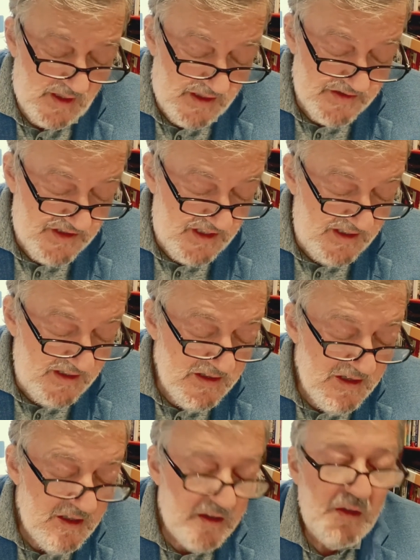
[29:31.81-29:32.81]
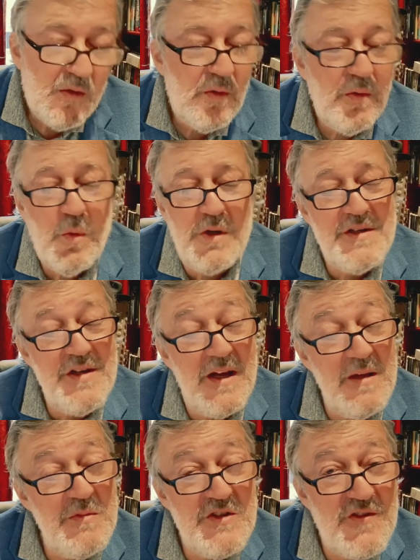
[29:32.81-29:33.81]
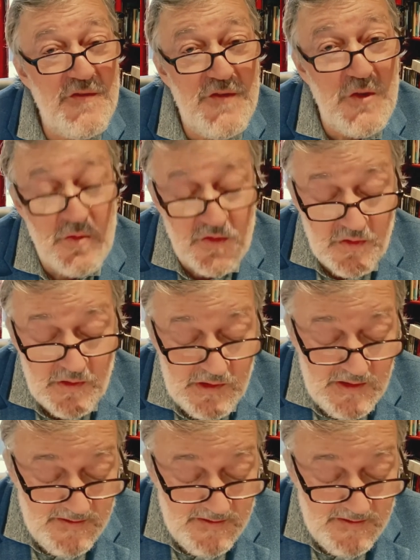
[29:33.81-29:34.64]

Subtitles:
asking, "What time is the funeral?"